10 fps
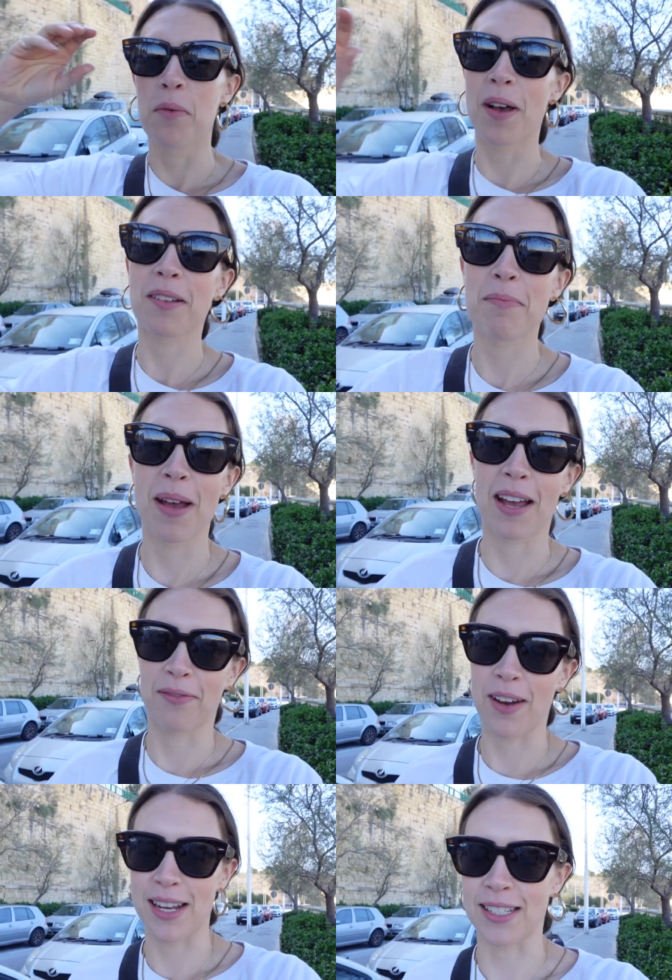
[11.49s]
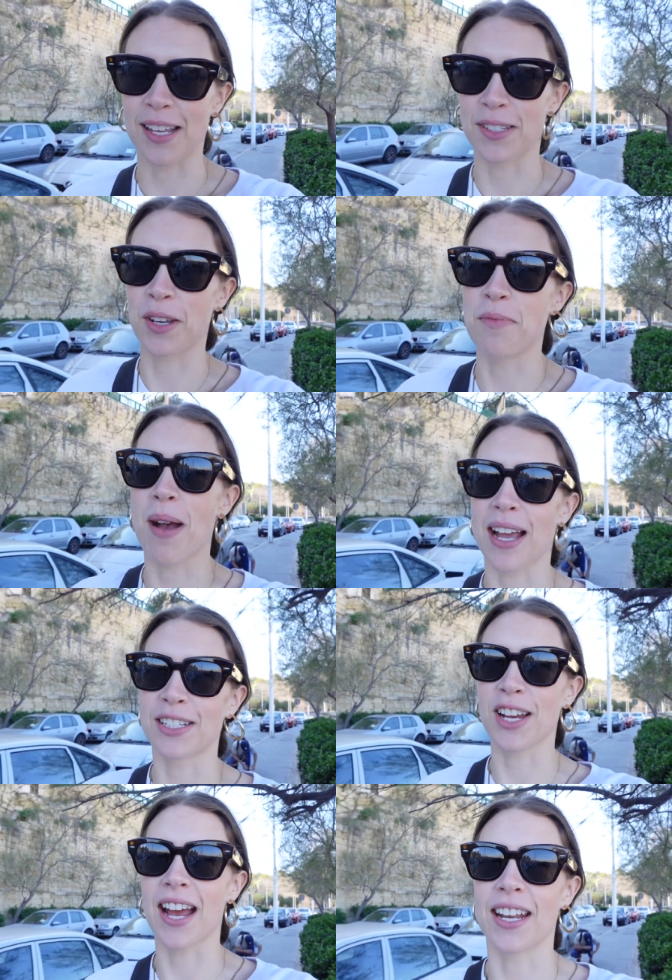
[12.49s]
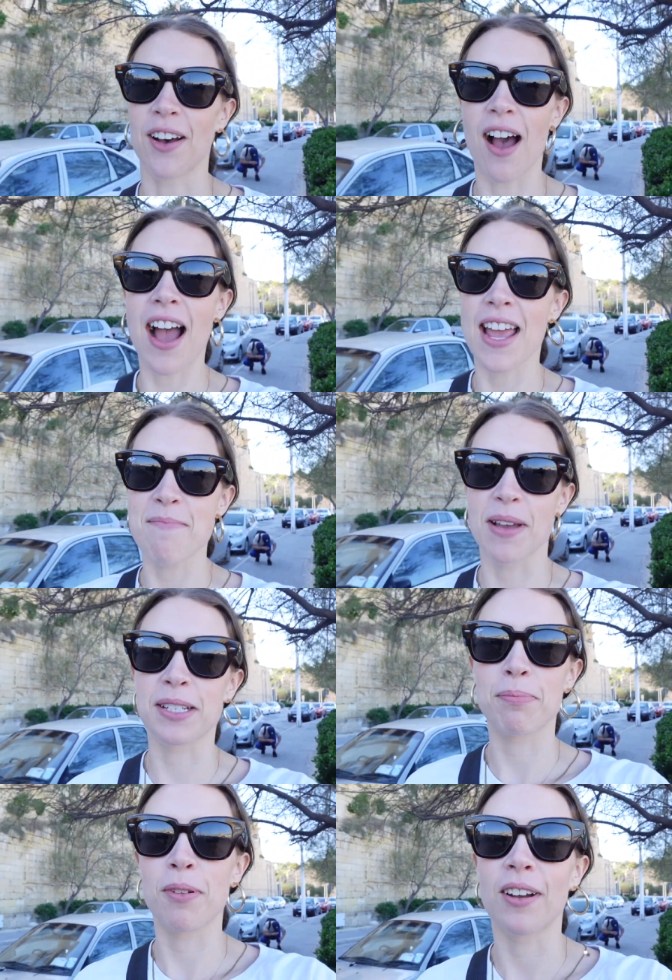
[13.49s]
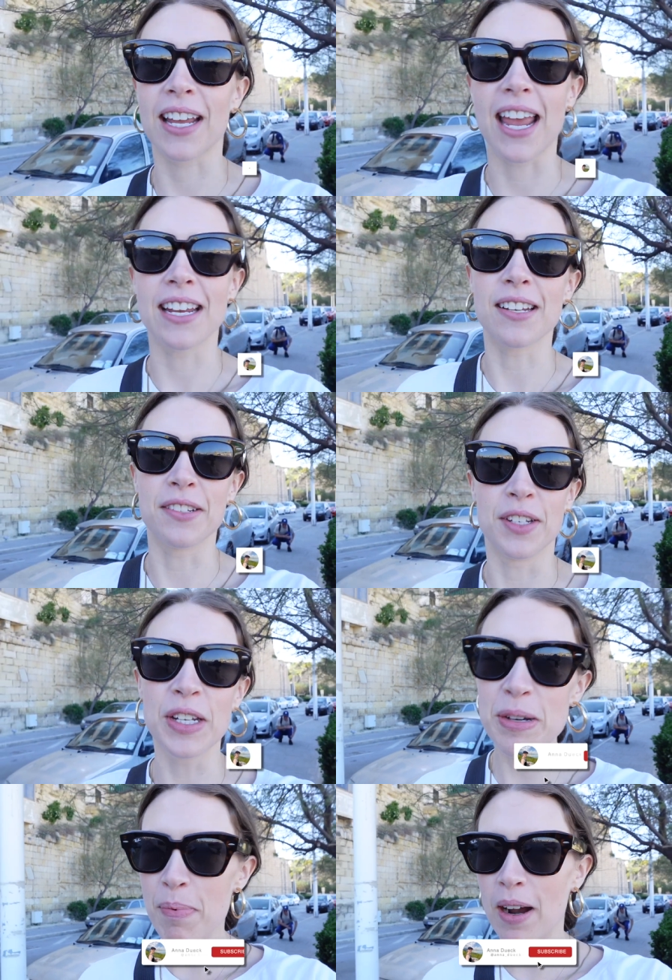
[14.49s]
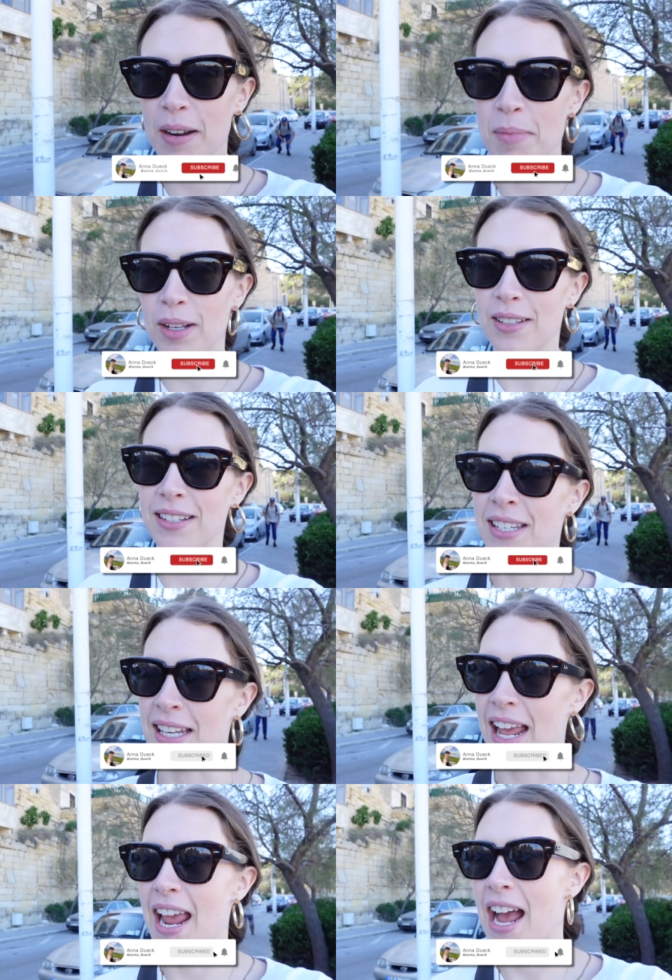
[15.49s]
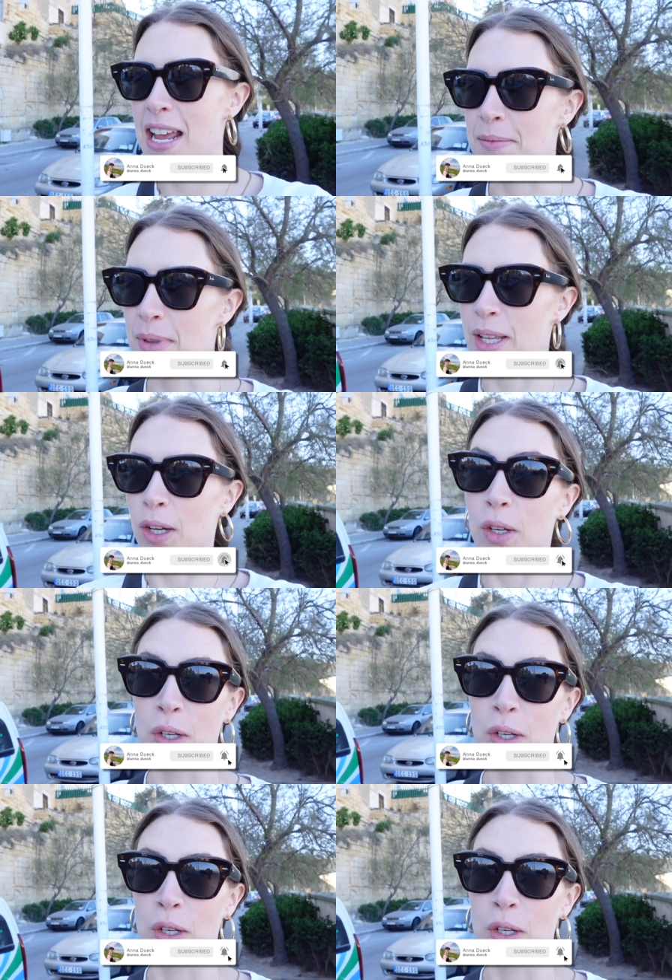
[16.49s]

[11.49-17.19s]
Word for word: Welcome back friends to my channel. I am exploring a new part of Malta today. I am in the